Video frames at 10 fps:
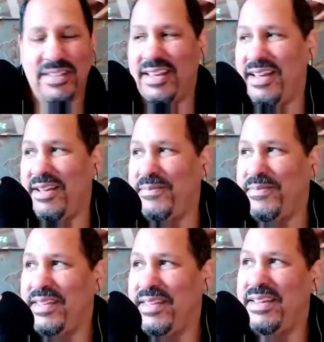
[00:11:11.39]

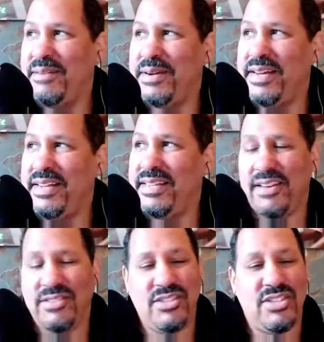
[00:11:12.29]
But
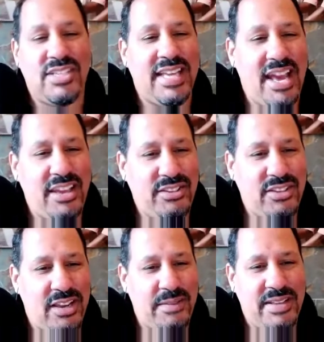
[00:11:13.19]
yeah, it's interesting how you
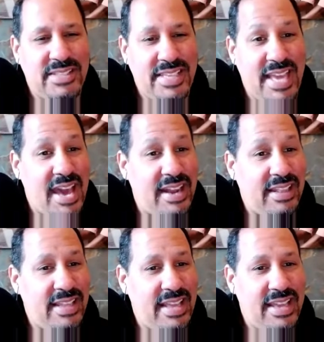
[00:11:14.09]
talk about
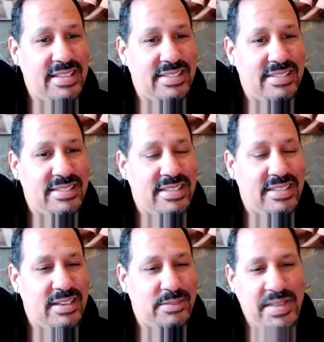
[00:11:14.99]
Seattle and
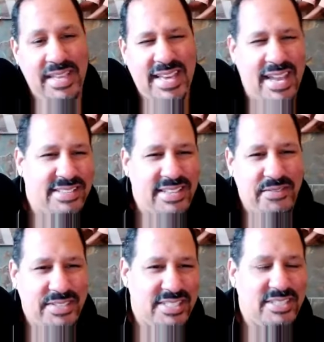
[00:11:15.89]
as being kind of San
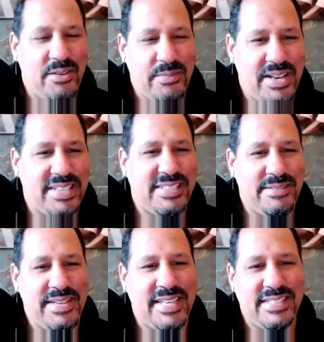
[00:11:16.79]
Francisco and
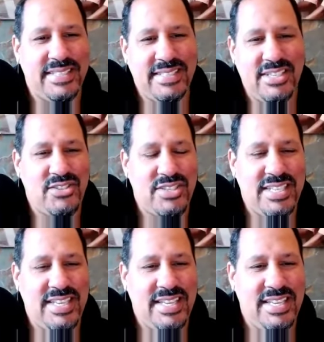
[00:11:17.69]
Boston mixed. That's an
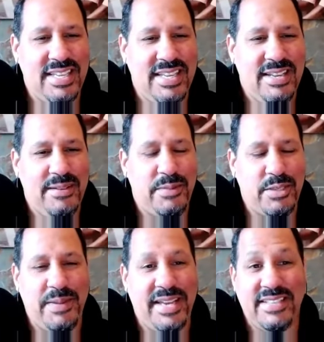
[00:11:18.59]
interesting
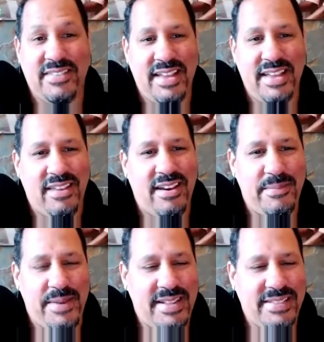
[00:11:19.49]
perspective. I hadn't thought
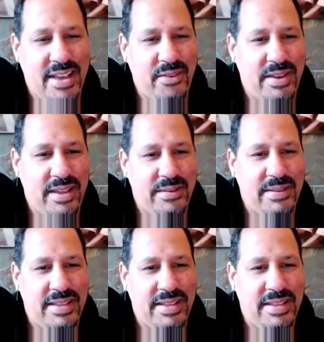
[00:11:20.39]
about it that way.